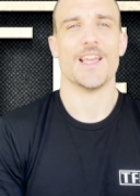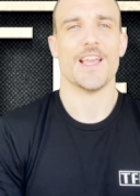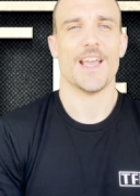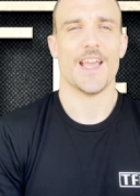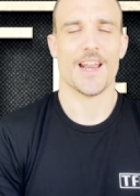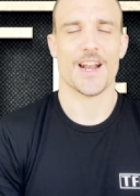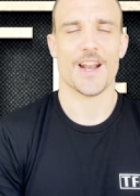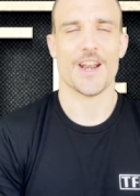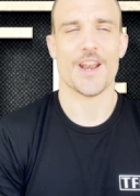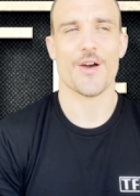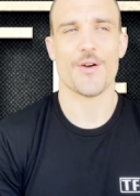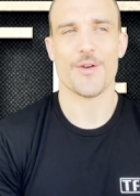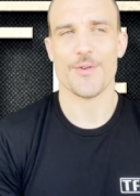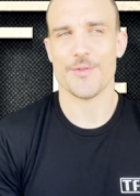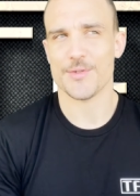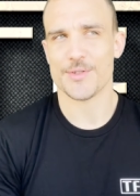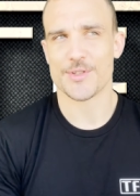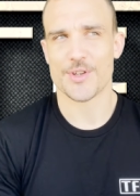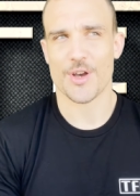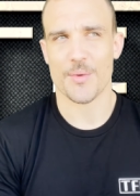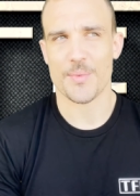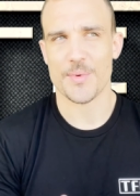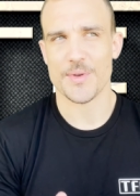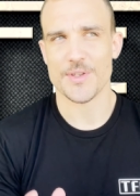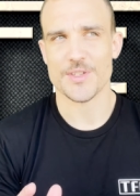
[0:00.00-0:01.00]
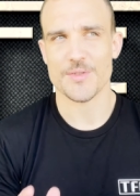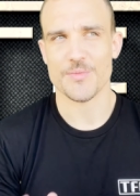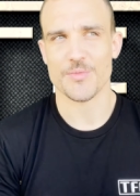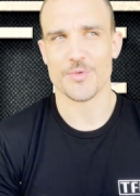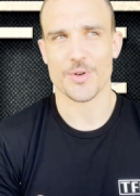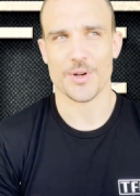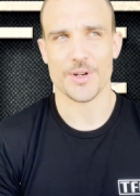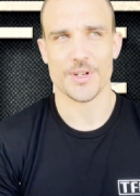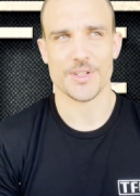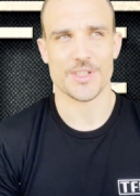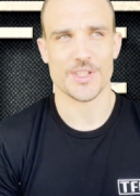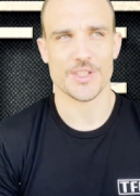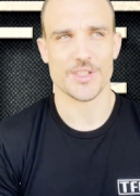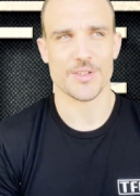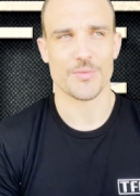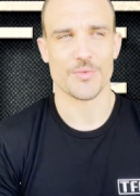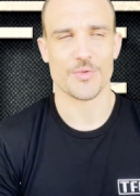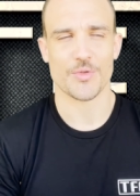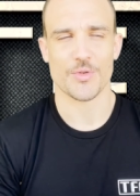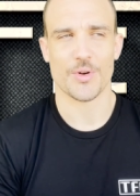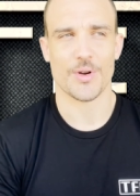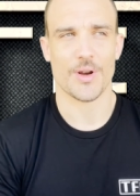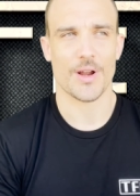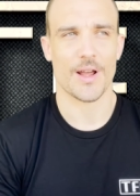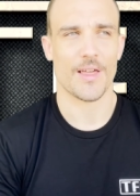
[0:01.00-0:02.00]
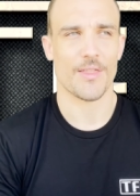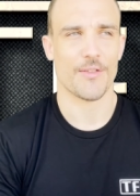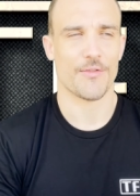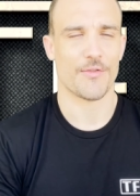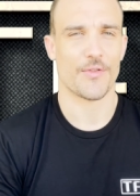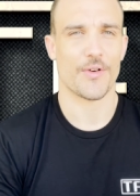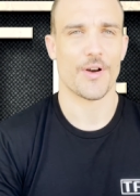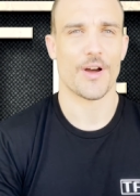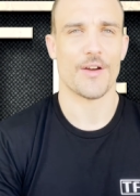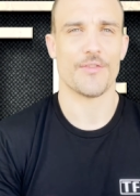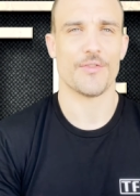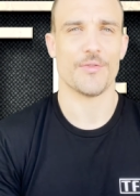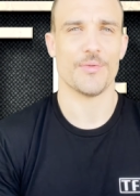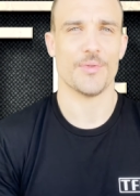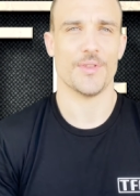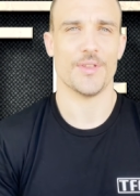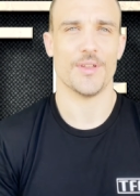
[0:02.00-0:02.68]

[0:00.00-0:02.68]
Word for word: And I know he was copping some criticism throughout the fight from